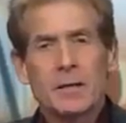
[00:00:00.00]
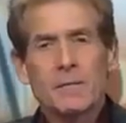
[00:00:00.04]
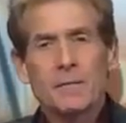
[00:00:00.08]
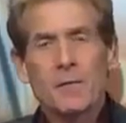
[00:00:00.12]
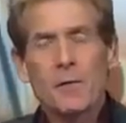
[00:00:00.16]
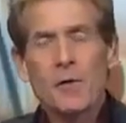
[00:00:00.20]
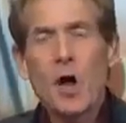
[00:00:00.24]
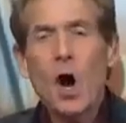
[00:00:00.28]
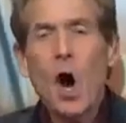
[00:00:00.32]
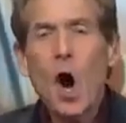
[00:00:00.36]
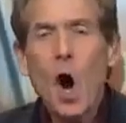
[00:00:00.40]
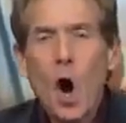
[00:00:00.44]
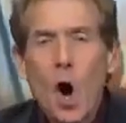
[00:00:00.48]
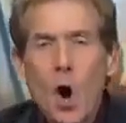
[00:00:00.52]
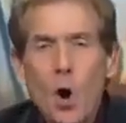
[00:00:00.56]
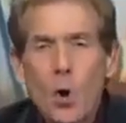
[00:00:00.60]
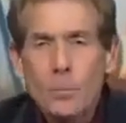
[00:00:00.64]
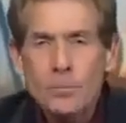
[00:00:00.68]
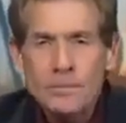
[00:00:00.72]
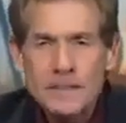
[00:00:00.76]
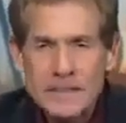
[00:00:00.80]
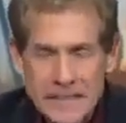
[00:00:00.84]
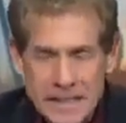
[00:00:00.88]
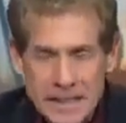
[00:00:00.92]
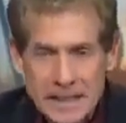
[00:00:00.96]
for the
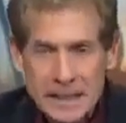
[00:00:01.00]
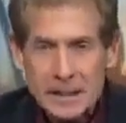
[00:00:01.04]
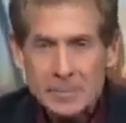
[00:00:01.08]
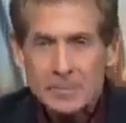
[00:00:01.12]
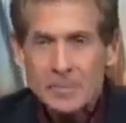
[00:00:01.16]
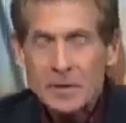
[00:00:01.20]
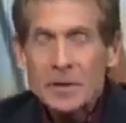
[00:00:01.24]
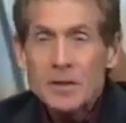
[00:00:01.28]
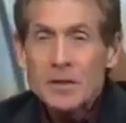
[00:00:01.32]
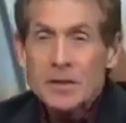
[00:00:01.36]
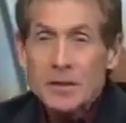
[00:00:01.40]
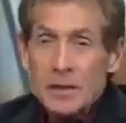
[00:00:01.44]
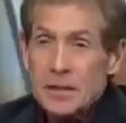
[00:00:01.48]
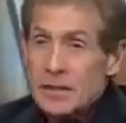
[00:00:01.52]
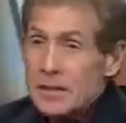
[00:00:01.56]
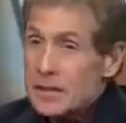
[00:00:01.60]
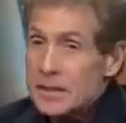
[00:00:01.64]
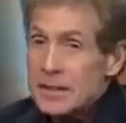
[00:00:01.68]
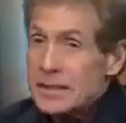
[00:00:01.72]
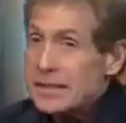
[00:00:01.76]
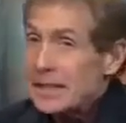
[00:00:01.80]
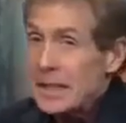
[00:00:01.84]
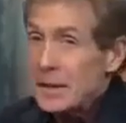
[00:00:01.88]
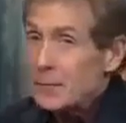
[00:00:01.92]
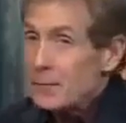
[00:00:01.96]
home team. This
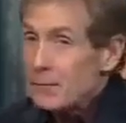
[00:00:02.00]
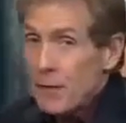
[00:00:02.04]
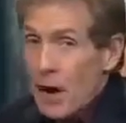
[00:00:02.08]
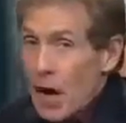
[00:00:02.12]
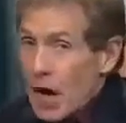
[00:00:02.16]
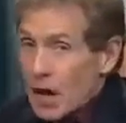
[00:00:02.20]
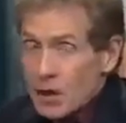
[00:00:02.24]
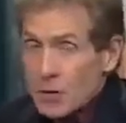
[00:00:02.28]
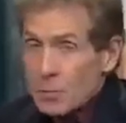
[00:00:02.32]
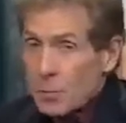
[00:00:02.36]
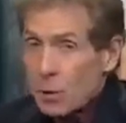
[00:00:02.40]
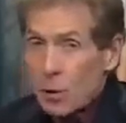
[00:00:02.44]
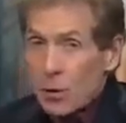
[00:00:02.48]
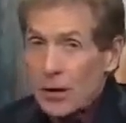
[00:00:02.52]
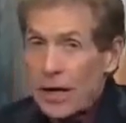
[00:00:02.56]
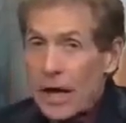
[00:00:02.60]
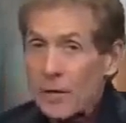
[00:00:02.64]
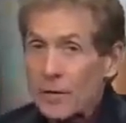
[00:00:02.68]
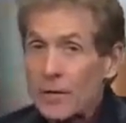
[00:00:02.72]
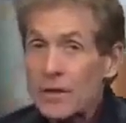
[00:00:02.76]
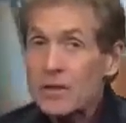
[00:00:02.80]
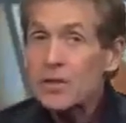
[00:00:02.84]
isn't in Foxborough now.